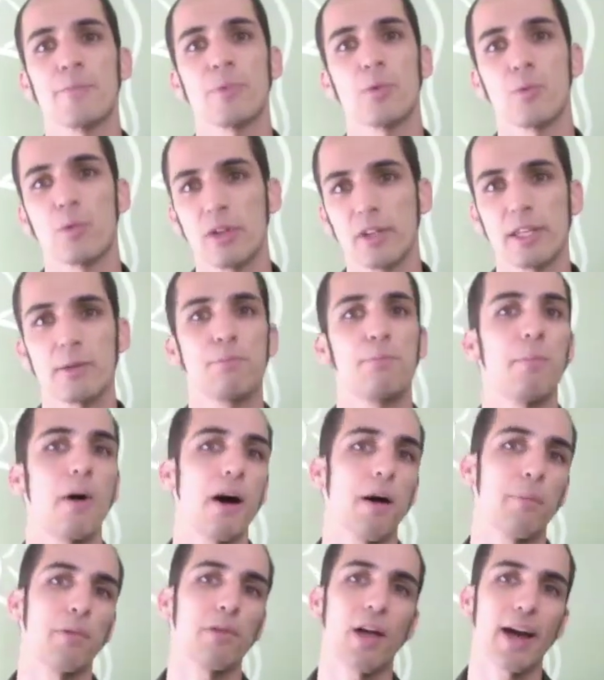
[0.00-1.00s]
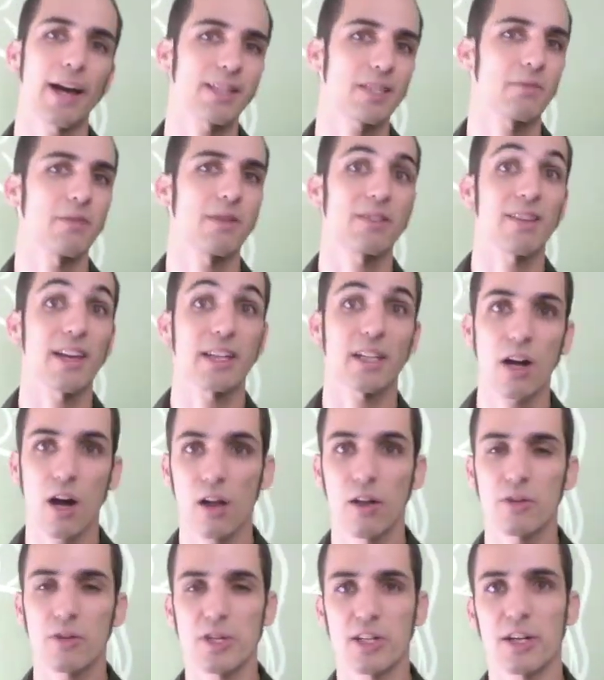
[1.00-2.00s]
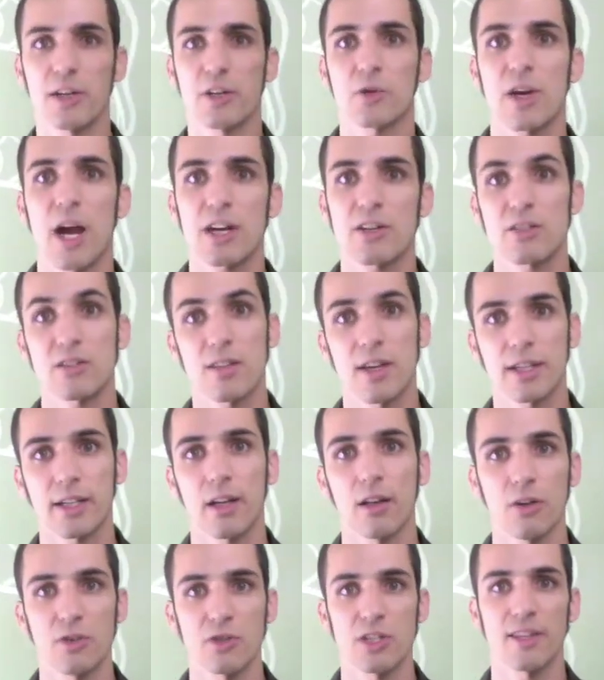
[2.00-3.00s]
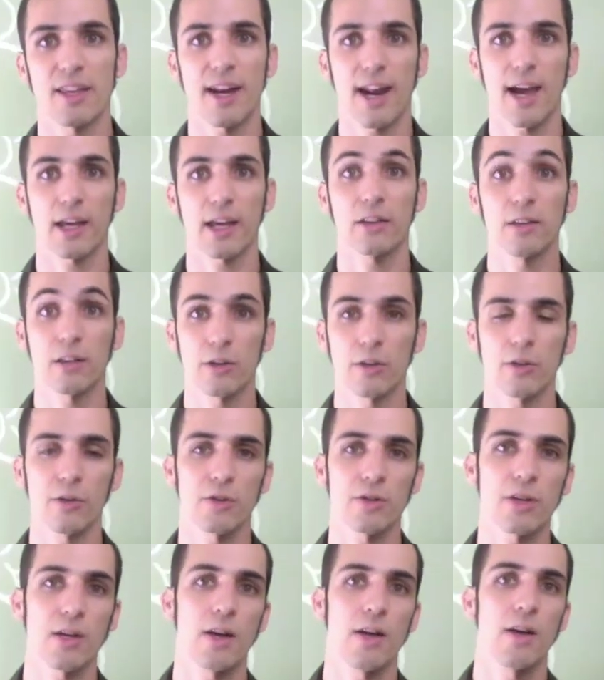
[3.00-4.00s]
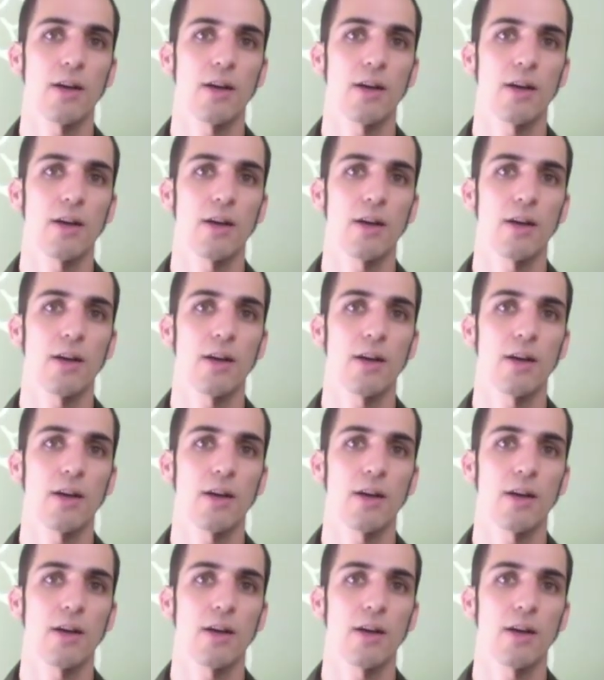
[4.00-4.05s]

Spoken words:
really applying some of the psychology and attraction psychology that I had learned